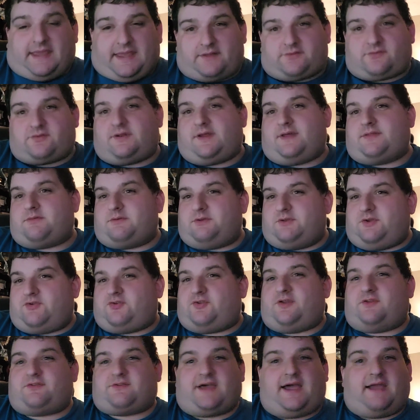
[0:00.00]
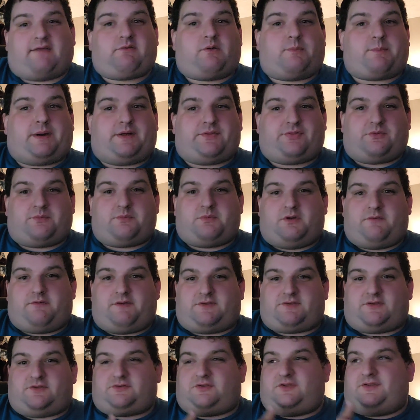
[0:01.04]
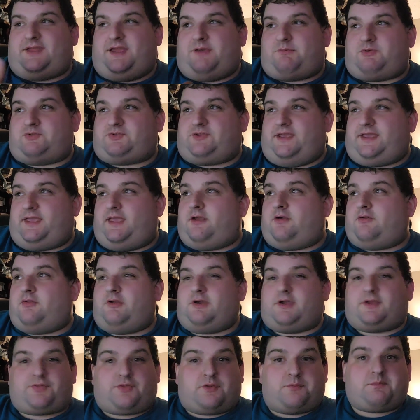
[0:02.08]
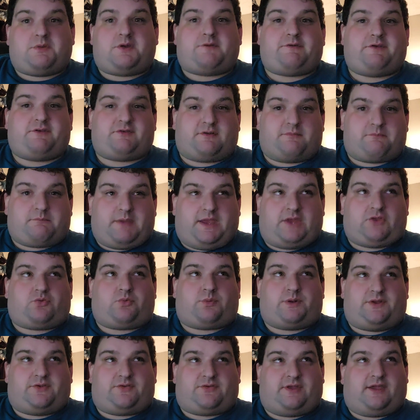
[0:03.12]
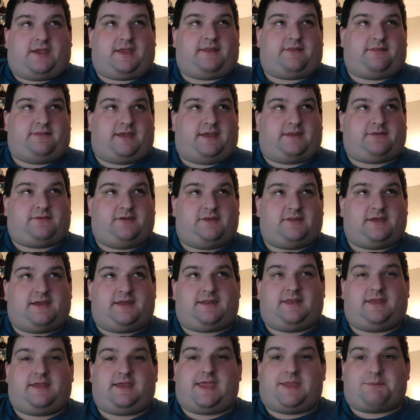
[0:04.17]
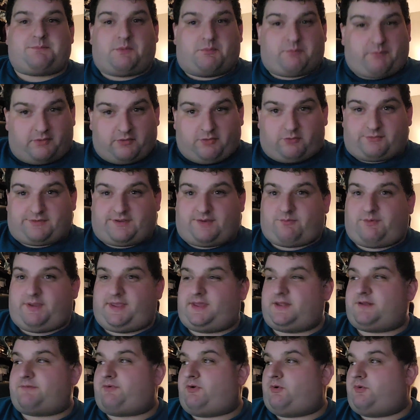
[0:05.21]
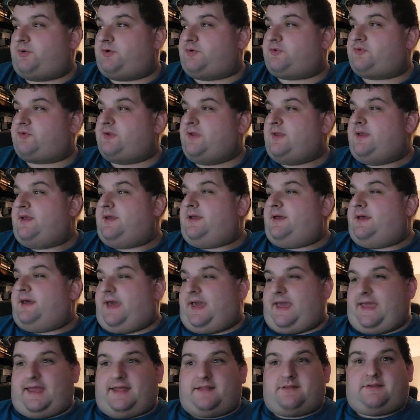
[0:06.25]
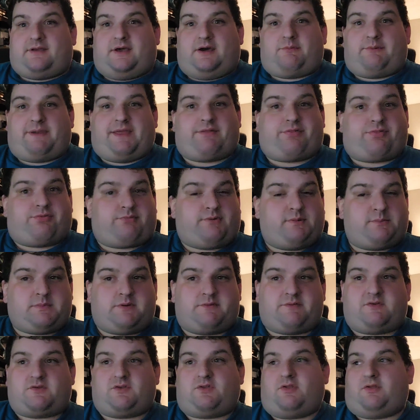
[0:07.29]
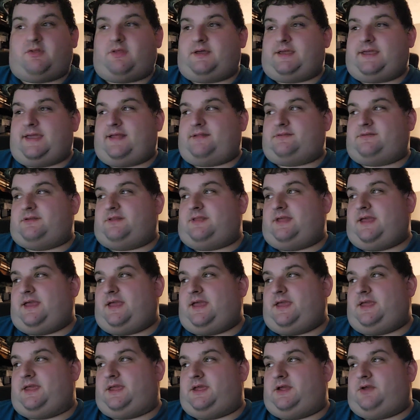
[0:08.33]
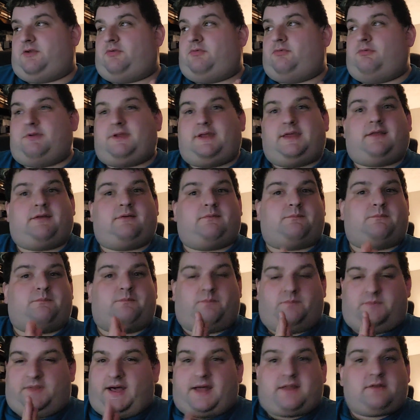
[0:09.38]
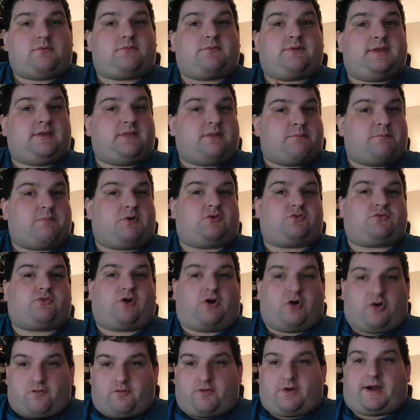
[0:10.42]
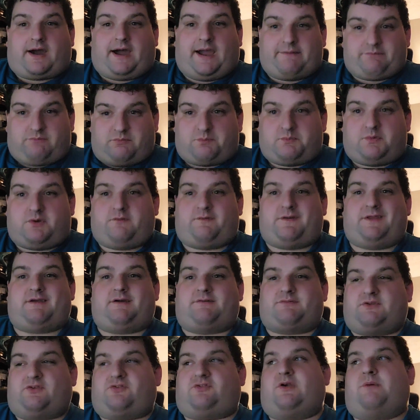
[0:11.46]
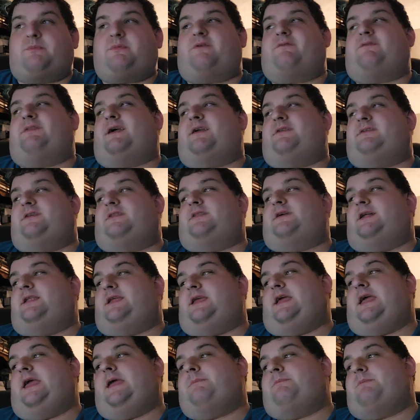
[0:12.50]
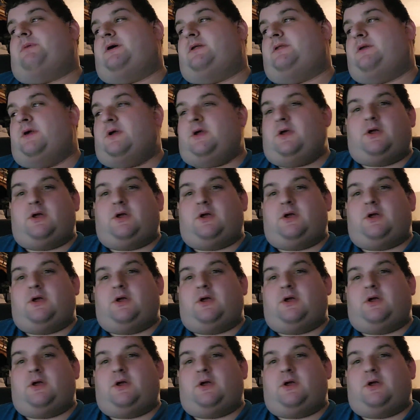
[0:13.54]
It's another edition of Time About the Movies, and today we're taking a look at the movies of May 22nd, 1998, Memorial Day weekend, of course. And we have three movies to look at today, including not only the most overhyped movie of the summer of 1998, but